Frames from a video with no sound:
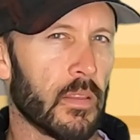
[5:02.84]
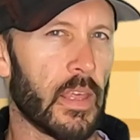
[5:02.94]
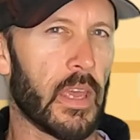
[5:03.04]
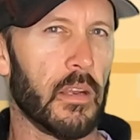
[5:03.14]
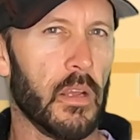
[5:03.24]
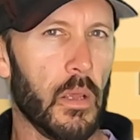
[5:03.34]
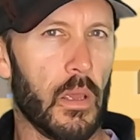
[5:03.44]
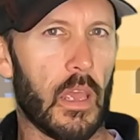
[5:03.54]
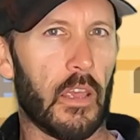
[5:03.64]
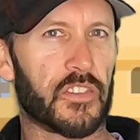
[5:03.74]
that
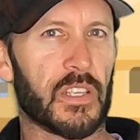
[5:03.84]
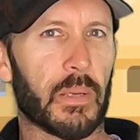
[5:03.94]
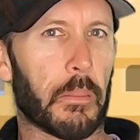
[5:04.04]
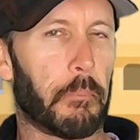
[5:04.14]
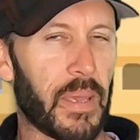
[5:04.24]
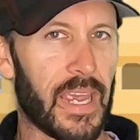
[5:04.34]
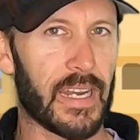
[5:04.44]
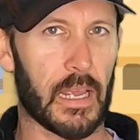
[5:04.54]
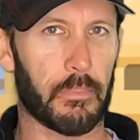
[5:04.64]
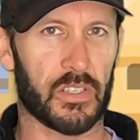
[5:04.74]
if something
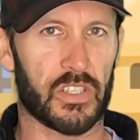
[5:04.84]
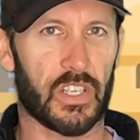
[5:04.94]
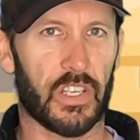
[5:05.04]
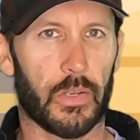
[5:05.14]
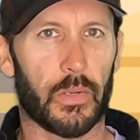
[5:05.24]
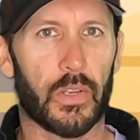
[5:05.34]
bad happens to you,